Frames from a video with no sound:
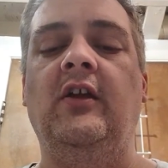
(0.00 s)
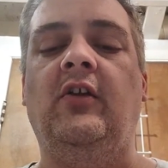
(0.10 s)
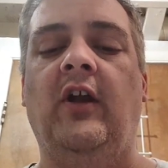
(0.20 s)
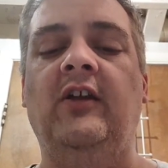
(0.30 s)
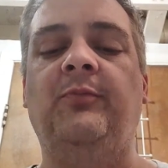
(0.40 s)

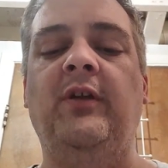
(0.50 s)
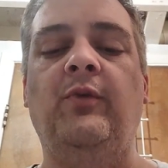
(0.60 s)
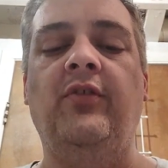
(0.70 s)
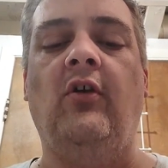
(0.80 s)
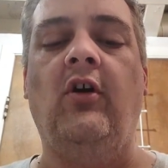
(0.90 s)
Grace be
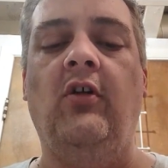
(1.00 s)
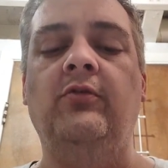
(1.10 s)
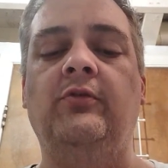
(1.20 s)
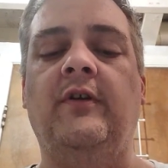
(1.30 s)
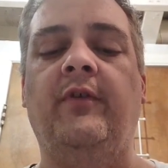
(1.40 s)
with all who
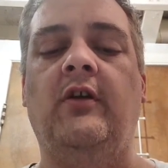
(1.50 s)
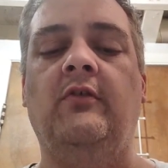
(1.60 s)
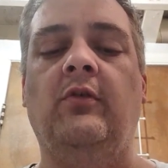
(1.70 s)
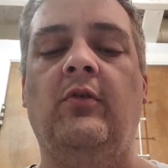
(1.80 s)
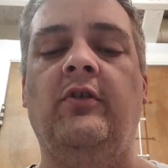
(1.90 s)
love our
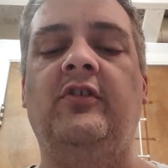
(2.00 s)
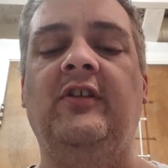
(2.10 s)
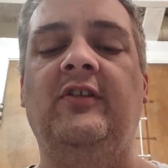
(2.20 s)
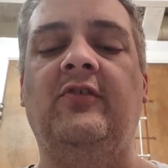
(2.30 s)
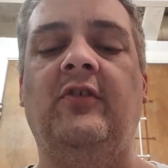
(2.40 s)
Lord
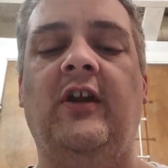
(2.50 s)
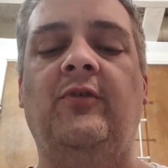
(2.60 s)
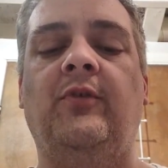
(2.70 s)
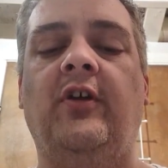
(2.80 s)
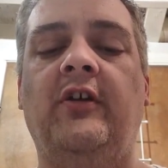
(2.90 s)
Jesus Christ
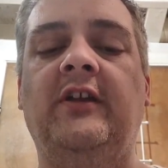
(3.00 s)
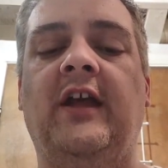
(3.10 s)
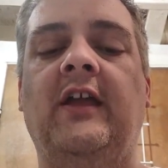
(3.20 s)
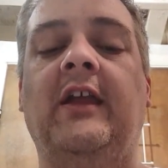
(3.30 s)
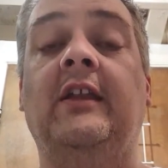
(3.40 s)
with
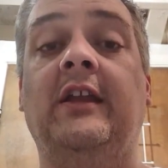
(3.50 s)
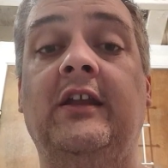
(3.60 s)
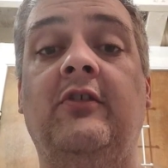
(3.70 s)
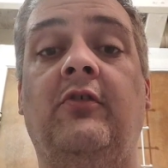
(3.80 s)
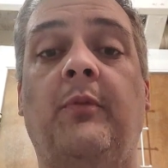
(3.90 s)
undying and
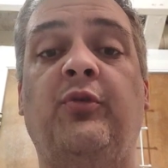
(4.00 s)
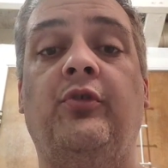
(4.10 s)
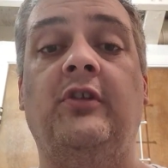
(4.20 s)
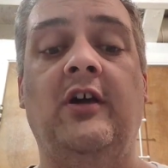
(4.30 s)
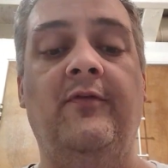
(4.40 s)
incorruptible
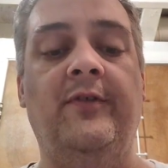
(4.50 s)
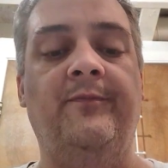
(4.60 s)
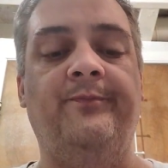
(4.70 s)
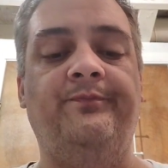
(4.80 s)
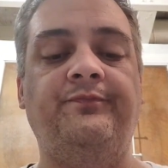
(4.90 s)
love.
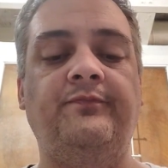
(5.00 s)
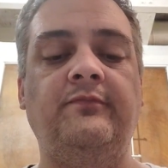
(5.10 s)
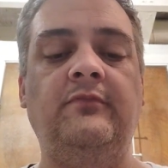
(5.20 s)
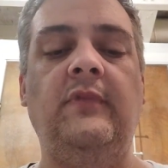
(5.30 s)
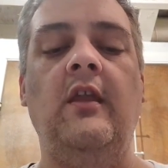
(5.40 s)

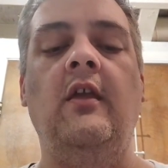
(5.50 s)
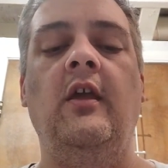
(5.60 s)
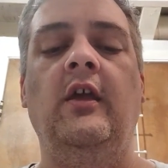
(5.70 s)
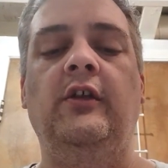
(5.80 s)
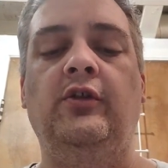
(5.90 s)

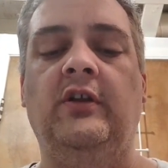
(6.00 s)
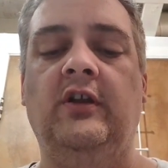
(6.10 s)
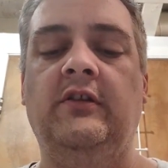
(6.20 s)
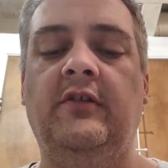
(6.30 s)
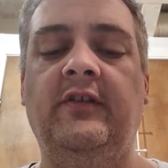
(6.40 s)
You can
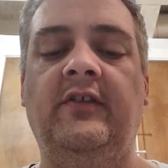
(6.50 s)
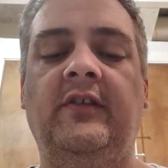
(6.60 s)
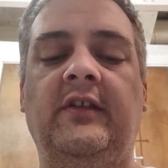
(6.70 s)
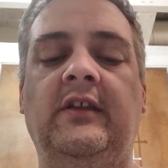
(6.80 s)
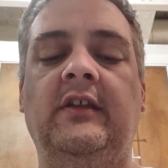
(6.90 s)
clearly
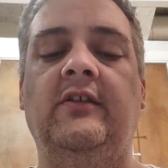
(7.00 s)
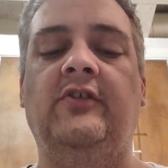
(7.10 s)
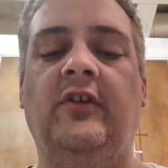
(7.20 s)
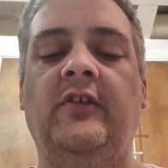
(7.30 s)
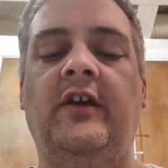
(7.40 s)
see
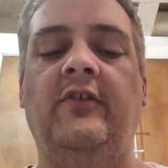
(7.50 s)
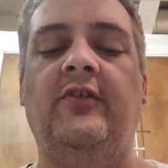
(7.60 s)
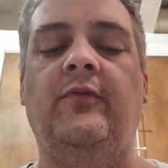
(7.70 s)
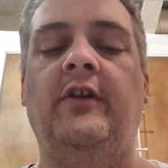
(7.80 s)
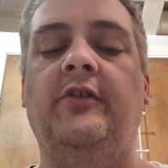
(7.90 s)
just how to
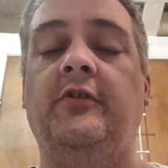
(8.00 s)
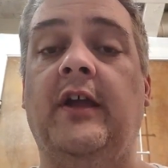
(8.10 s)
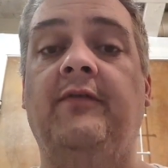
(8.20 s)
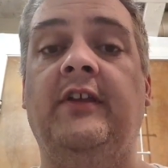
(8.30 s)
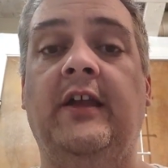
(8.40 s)
surrender your
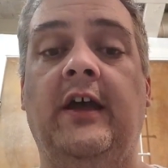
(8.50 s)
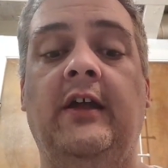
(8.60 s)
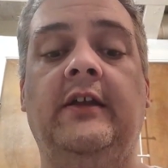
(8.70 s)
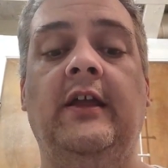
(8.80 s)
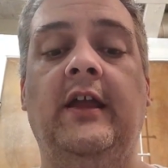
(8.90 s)
life to
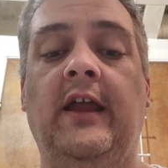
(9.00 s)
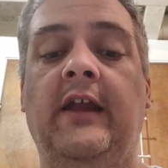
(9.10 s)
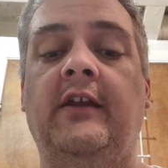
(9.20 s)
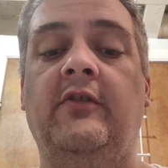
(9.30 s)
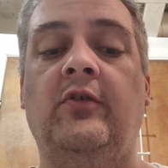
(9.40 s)
God and
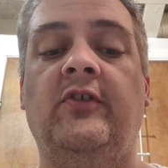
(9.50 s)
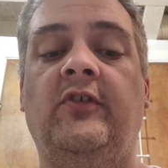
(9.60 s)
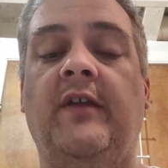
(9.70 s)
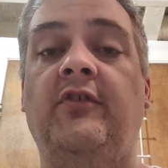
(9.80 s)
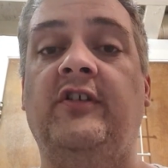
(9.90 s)
our Lord and
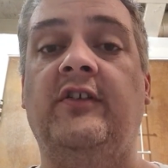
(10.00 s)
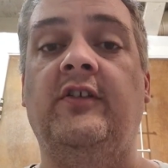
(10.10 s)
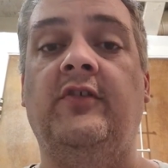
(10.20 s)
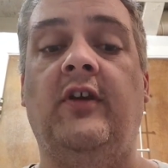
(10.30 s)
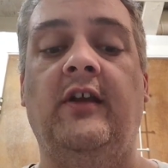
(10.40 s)
Savior Jesus
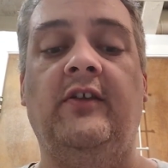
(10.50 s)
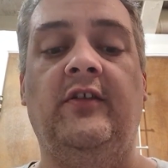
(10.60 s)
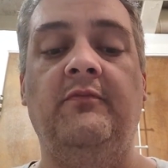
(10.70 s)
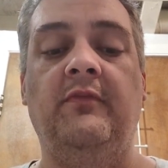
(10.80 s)
Christ.